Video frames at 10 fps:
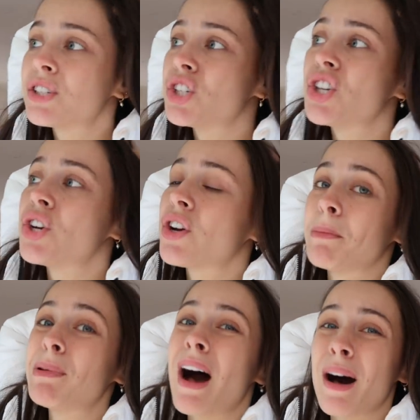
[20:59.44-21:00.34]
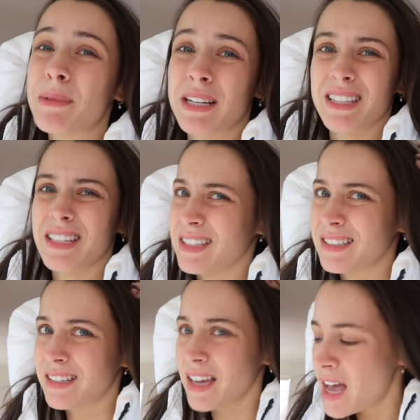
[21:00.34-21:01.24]
his new apartment, I
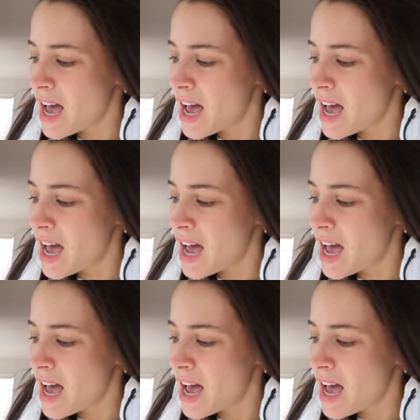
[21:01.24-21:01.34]
think.